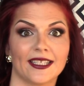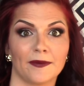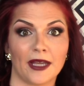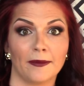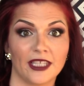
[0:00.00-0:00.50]

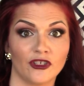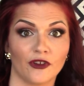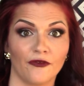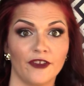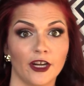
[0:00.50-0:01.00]
sometimes
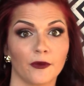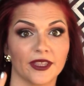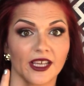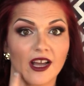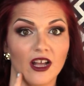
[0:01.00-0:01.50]
interfere
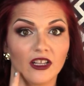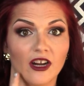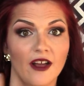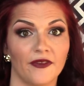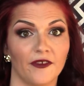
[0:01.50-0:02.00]
with the
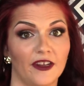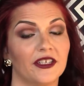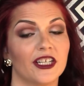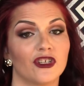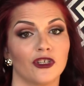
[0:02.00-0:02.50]
color of the
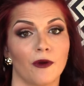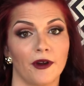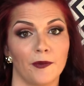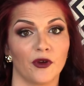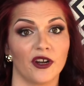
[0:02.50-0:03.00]
foundation you
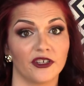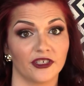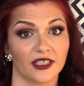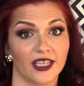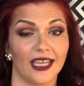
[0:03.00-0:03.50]
already put on
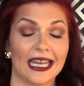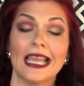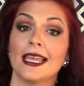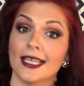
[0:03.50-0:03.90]
your skin.